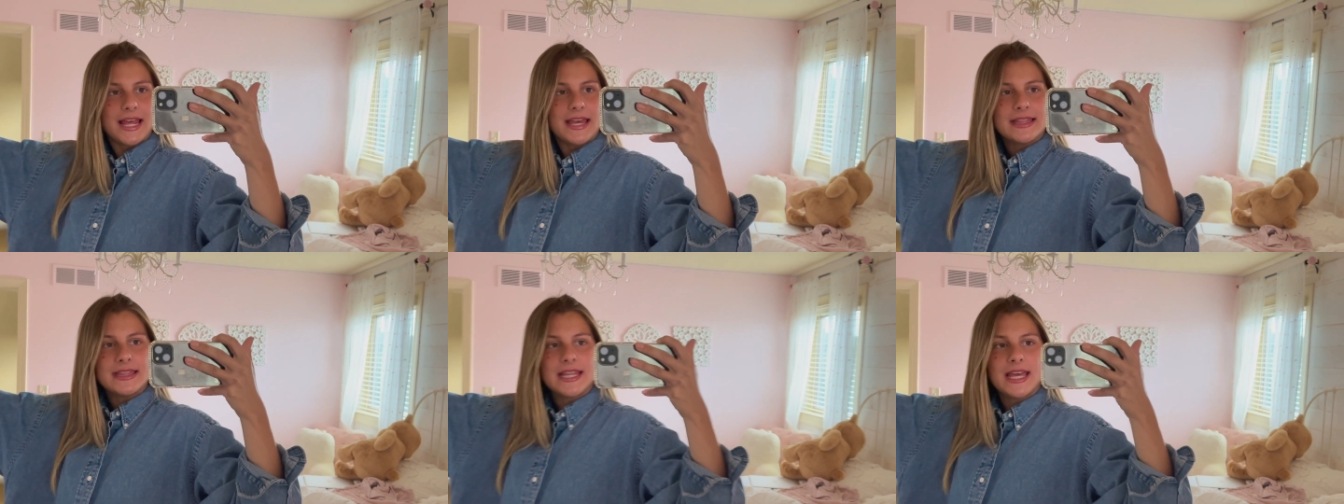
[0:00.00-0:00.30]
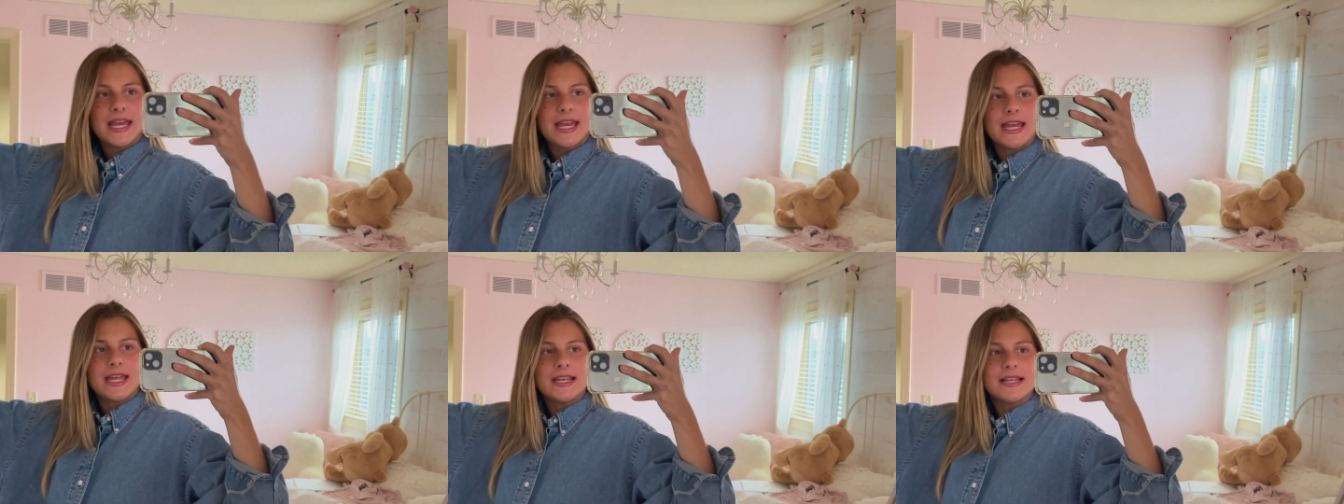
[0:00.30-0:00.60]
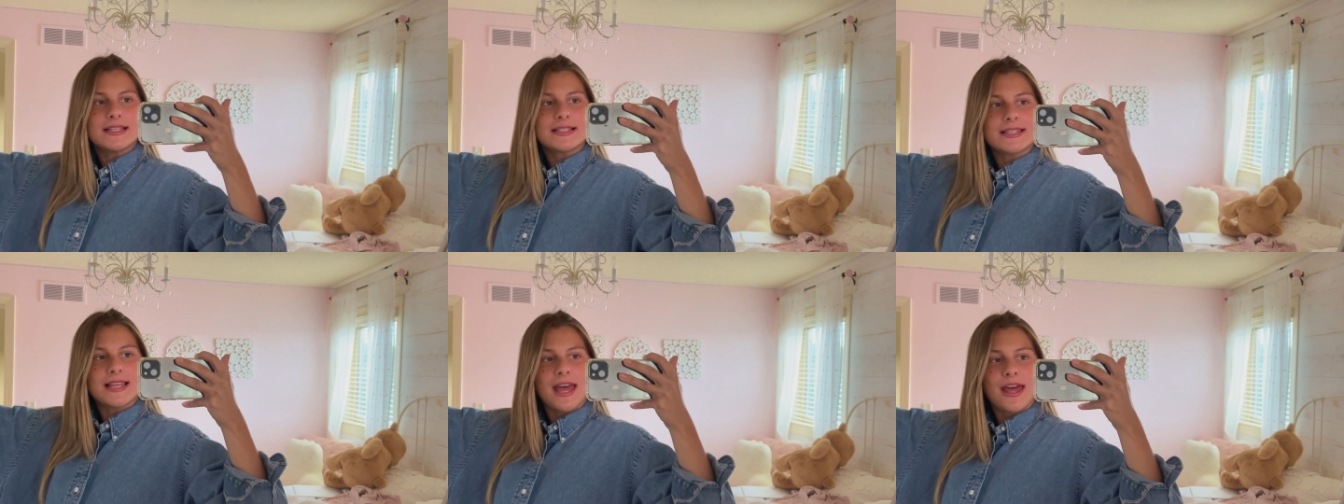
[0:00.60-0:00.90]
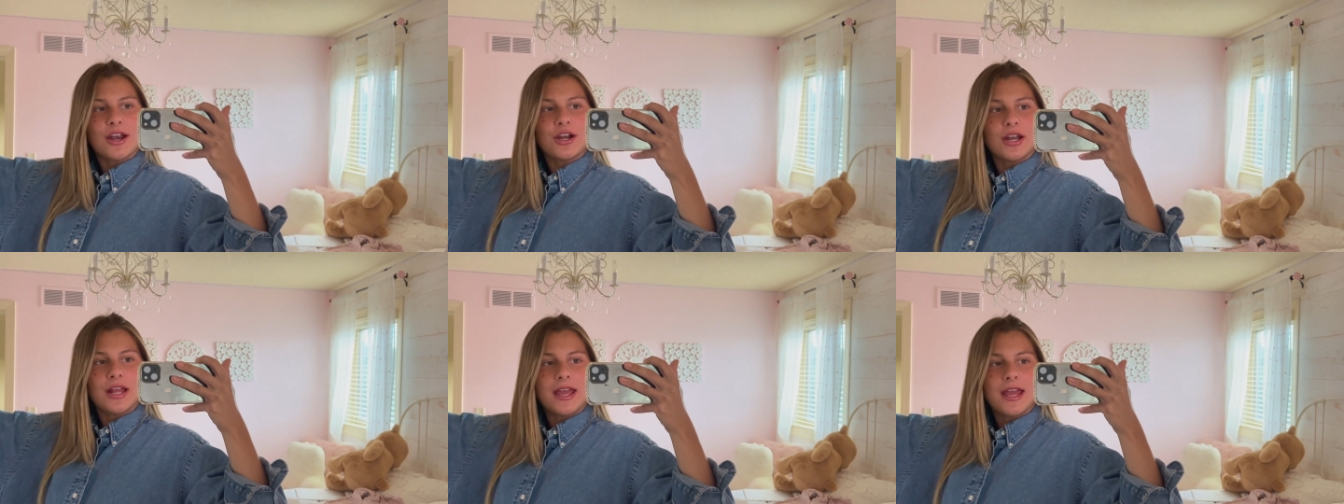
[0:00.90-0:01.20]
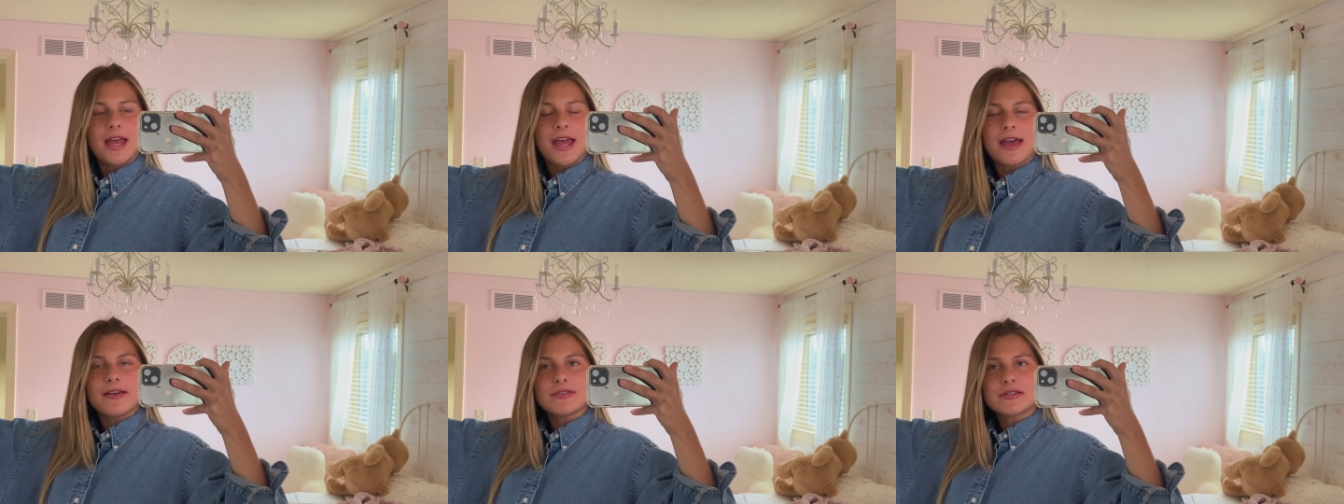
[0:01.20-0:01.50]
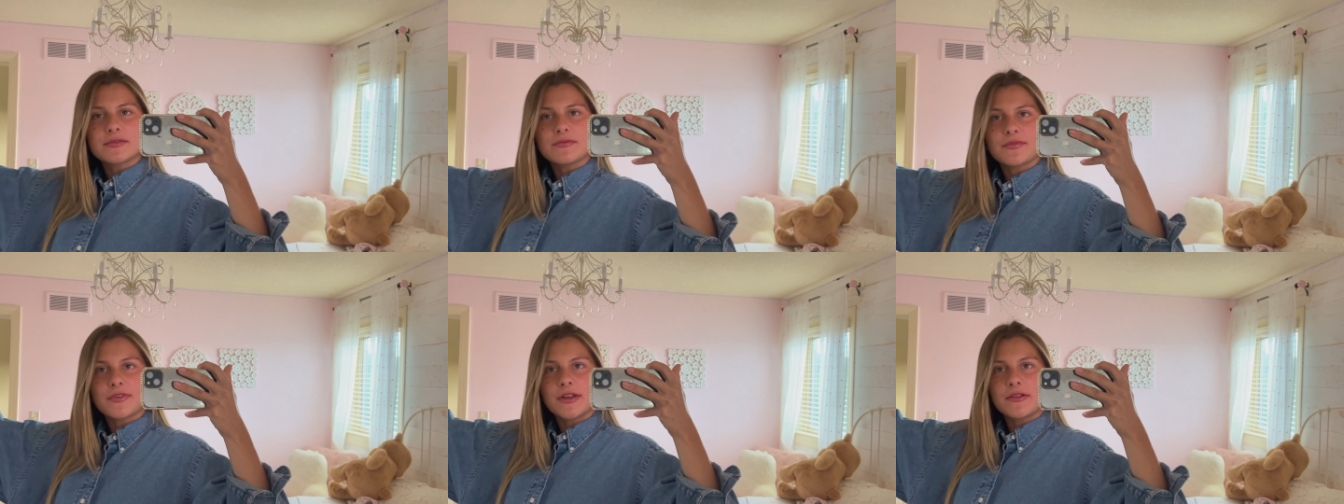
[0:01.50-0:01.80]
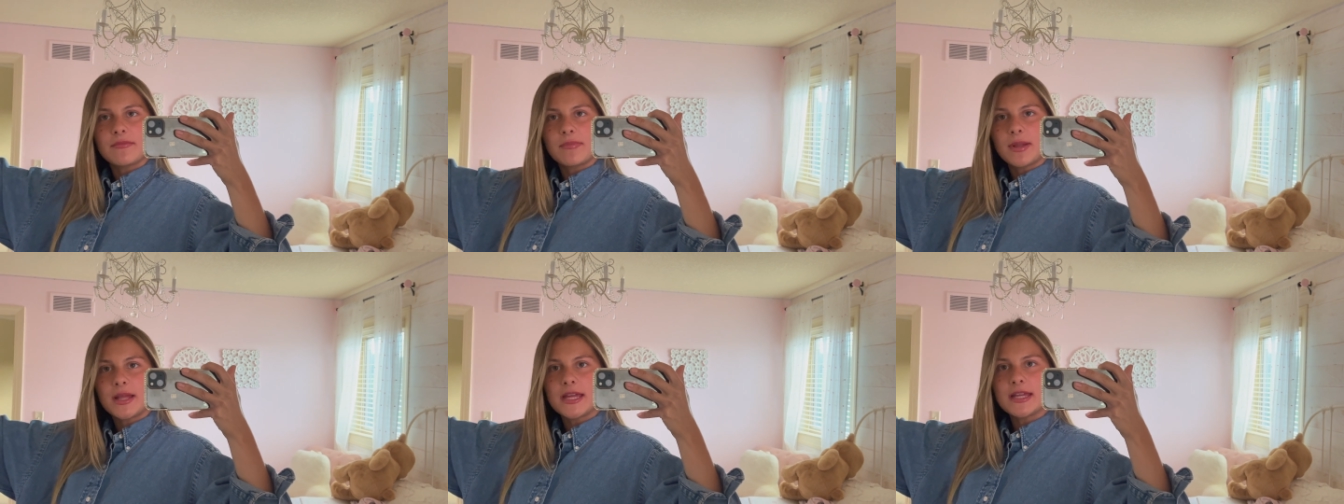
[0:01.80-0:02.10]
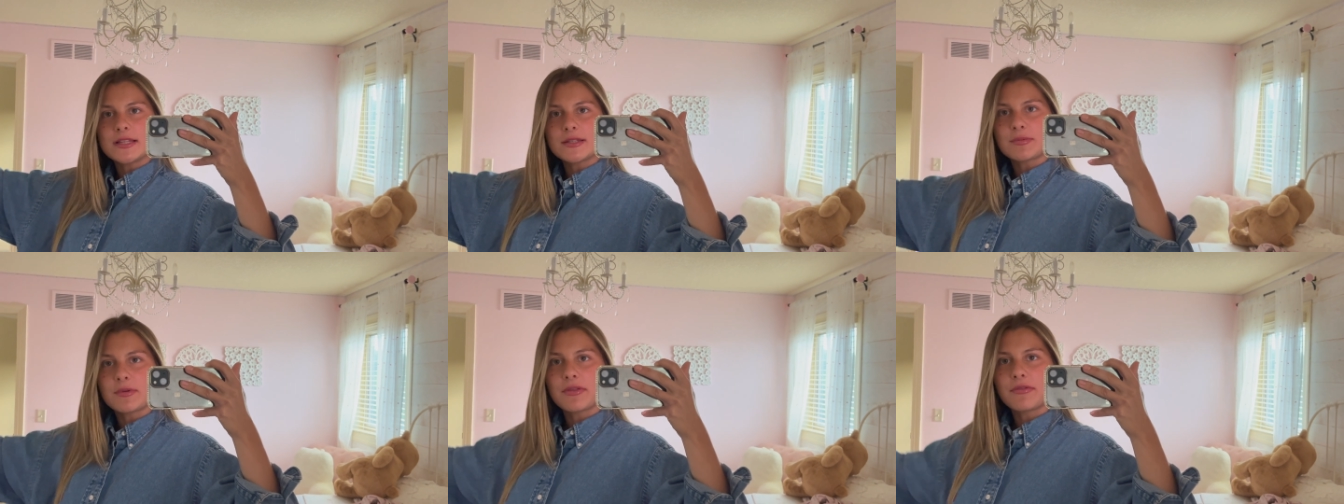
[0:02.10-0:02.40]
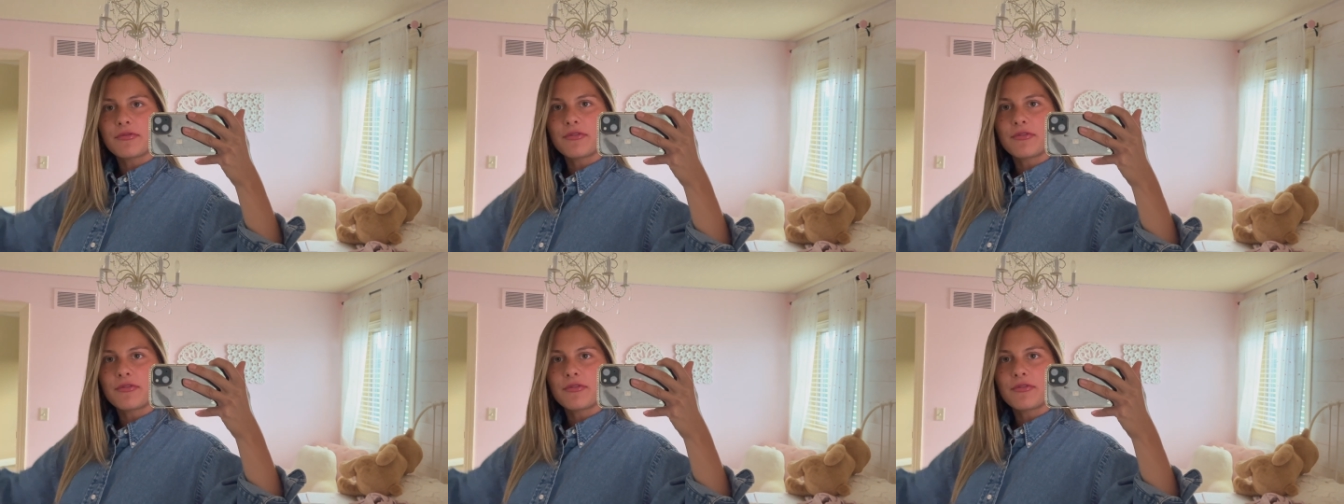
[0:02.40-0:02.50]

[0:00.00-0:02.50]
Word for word: And then Saturday I have some fun plans with